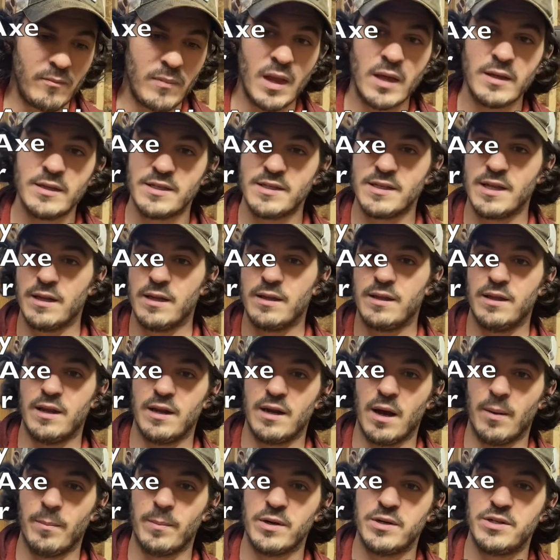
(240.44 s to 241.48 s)
It's the
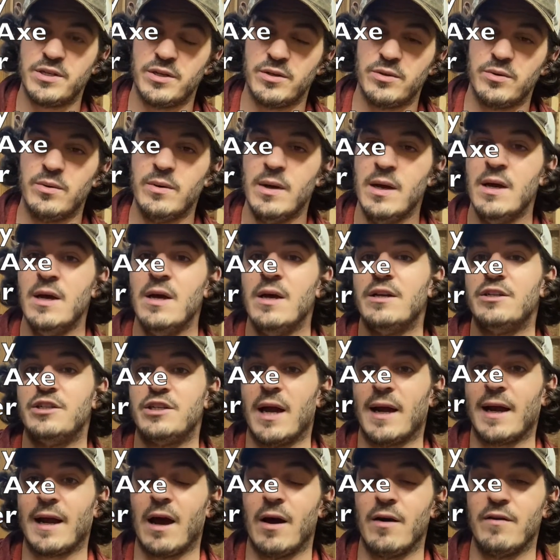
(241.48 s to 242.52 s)
number 2.
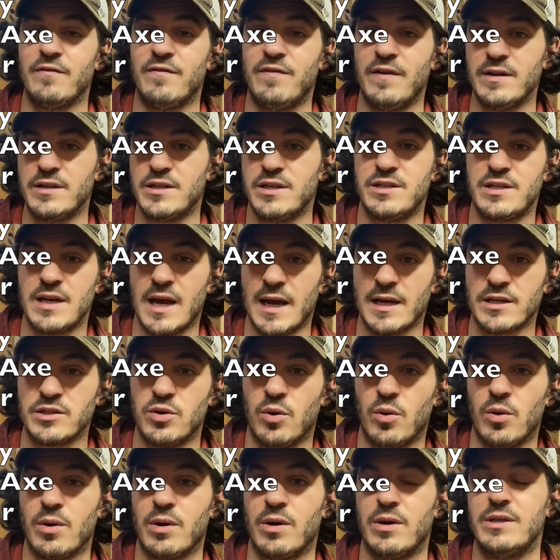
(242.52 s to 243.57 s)
Check out Vintage Axe
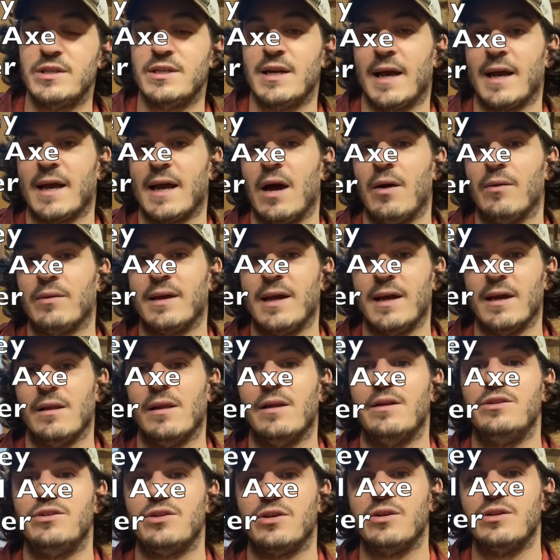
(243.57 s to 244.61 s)
Hoarder. Check out
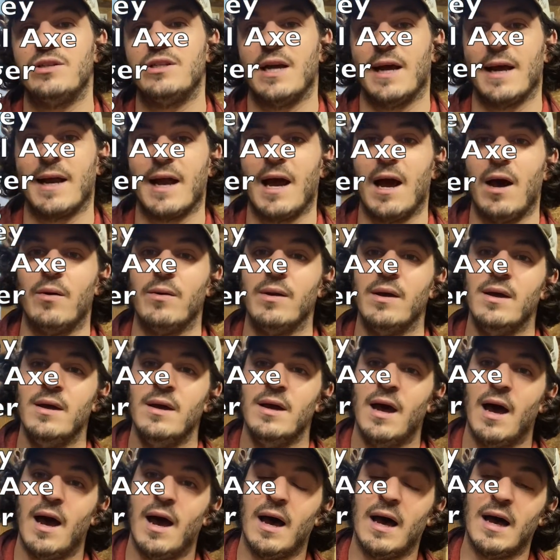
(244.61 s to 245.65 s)
Killinger. Check out
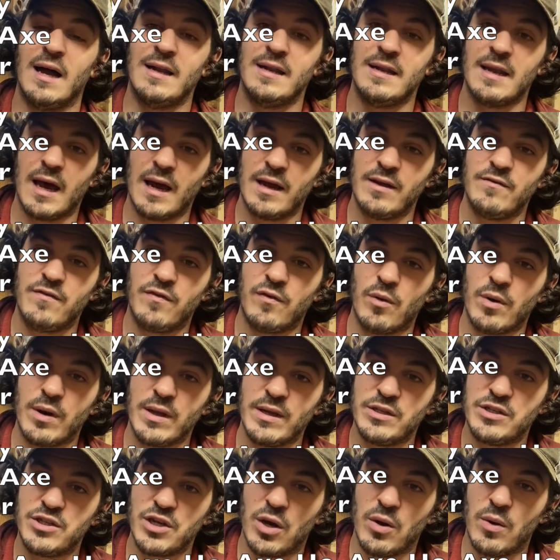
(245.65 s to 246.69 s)
940
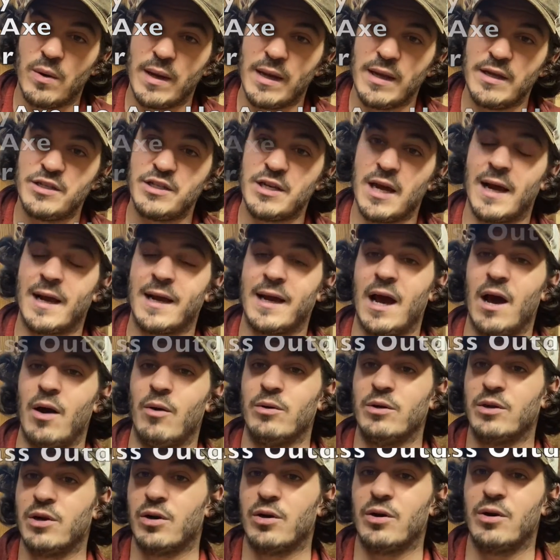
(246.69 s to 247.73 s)
Joey. Check
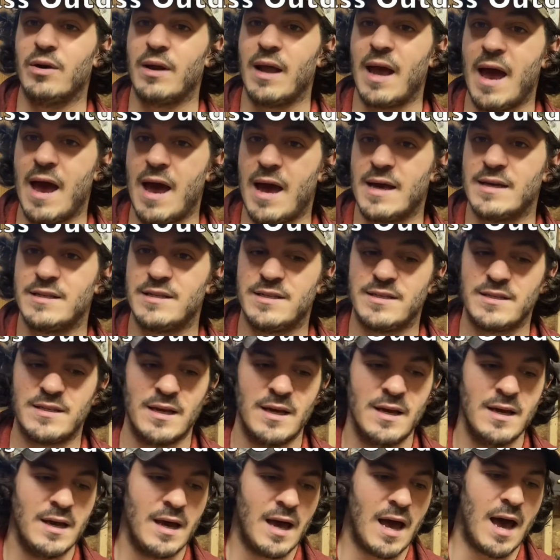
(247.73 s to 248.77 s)
out Kurt S.
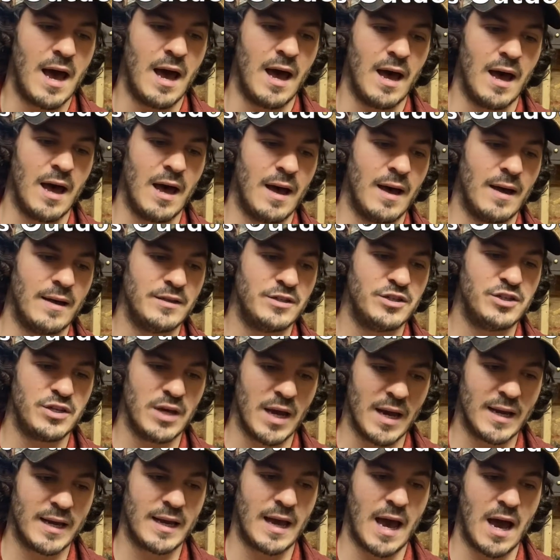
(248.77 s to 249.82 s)

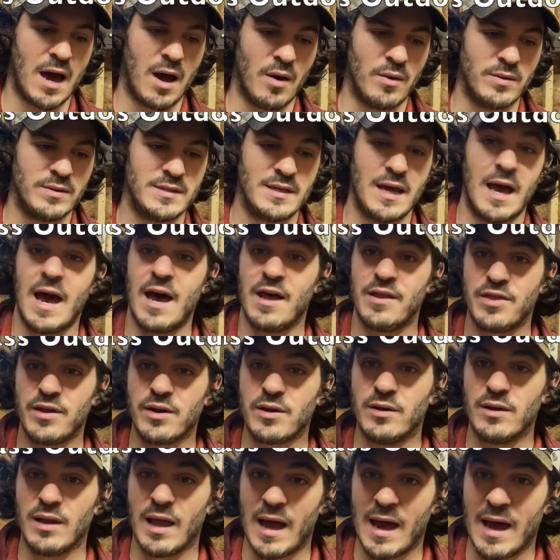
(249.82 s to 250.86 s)
Check out
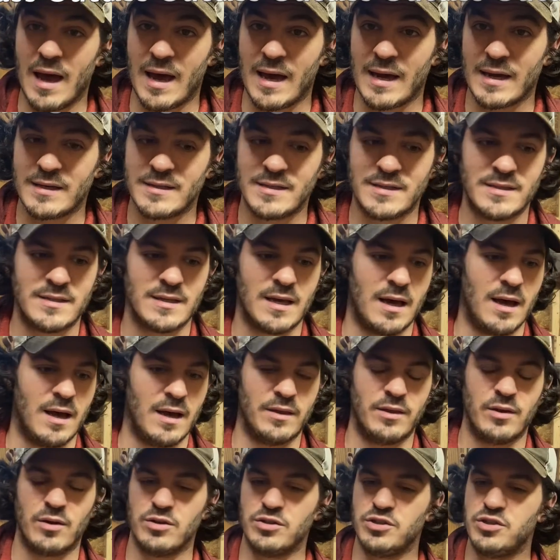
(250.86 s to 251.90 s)
Ethical Axe.
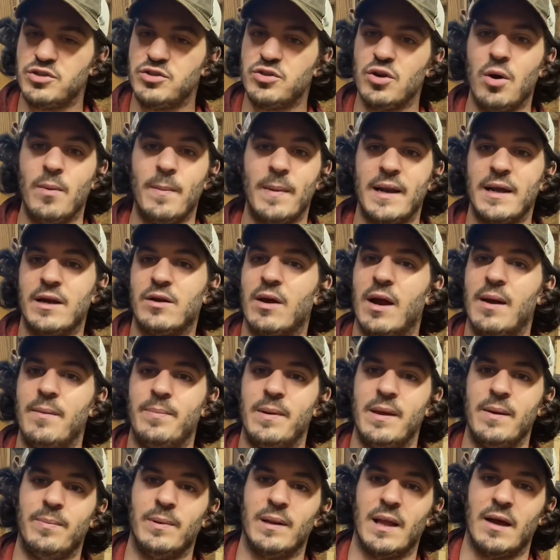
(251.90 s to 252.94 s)
There are so many great
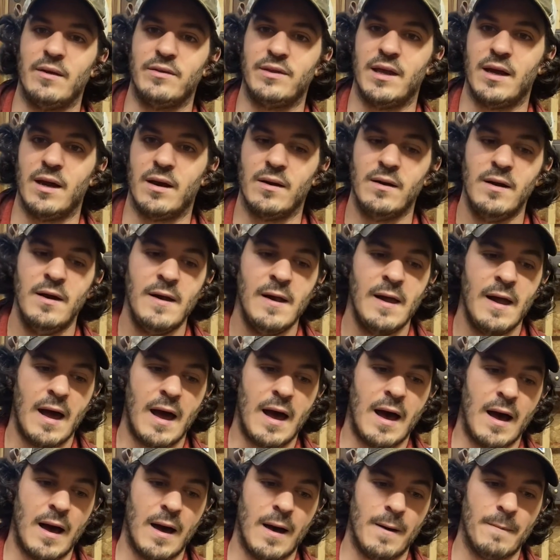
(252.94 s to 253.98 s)
people out there.
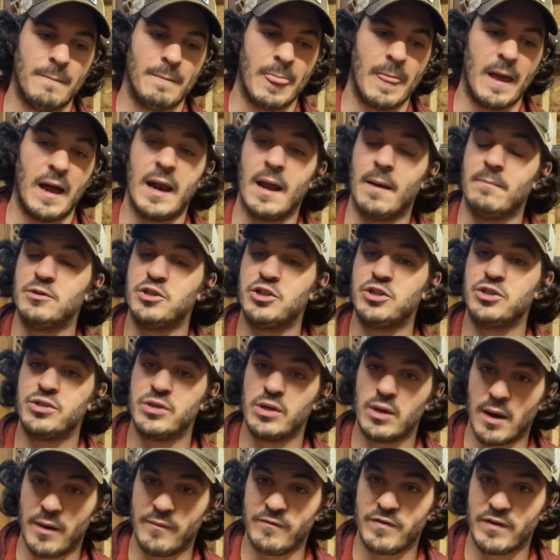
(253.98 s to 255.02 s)
And I'm
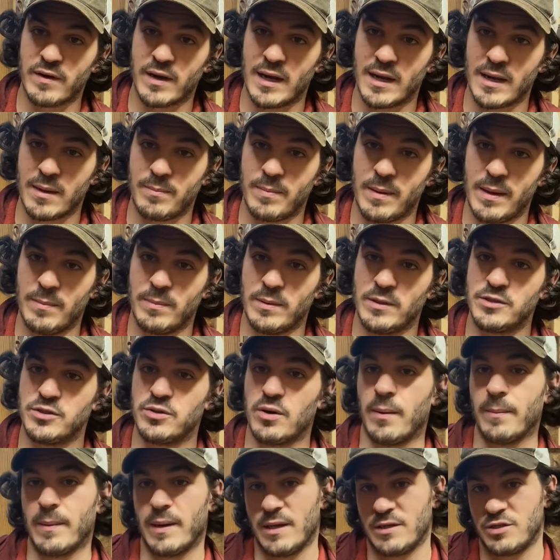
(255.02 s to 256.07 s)
sure I'm forgetting people. So
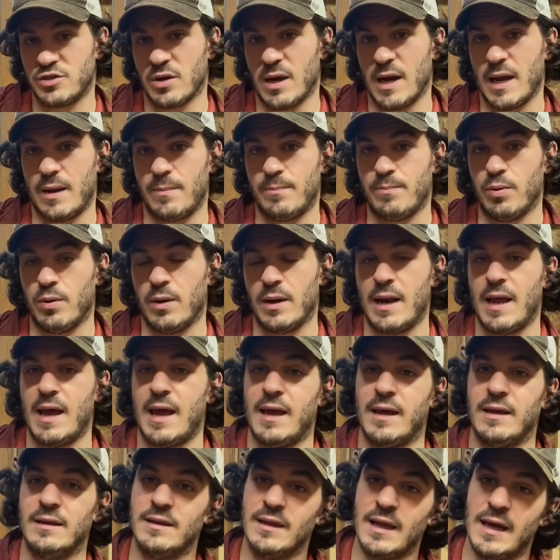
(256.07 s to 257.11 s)
I'm going to try and put
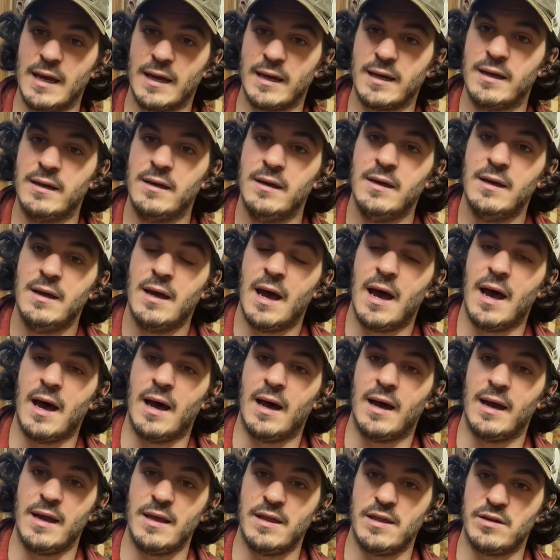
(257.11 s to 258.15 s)
a link
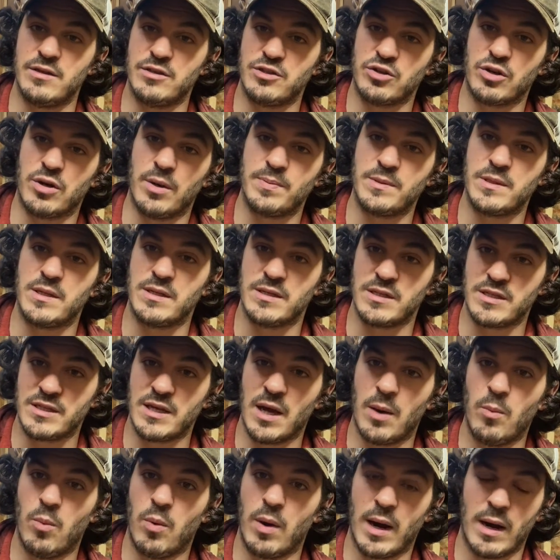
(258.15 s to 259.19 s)
in the description
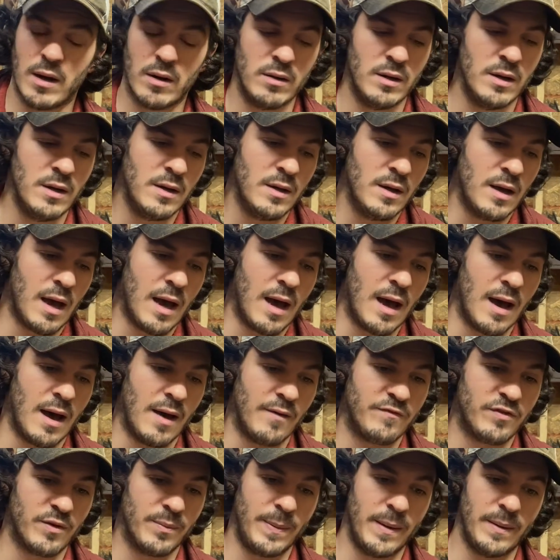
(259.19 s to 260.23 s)
somewhere
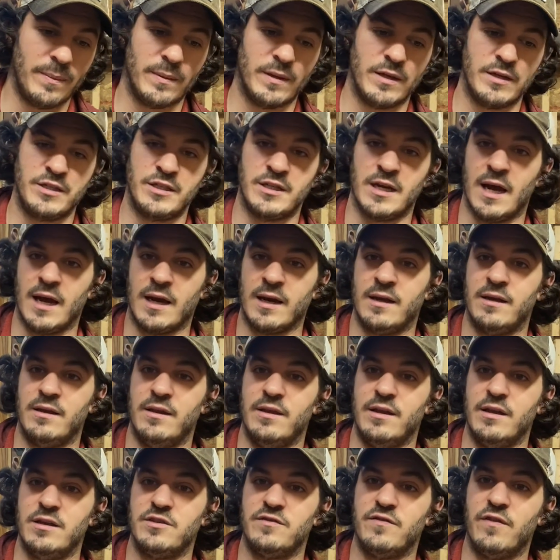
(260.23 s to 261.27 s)
for people to check
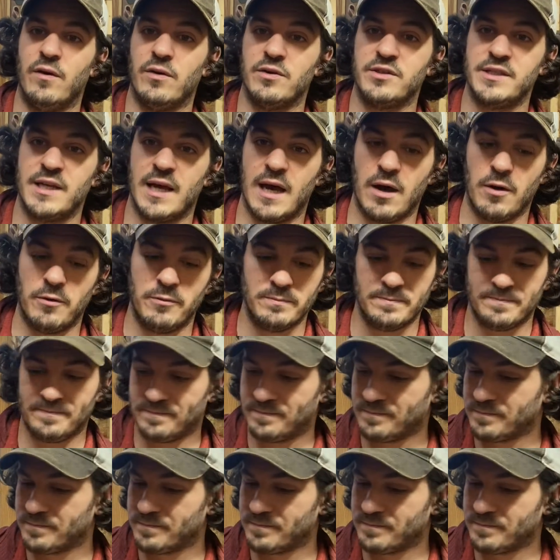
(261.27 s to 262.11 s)
these folks out.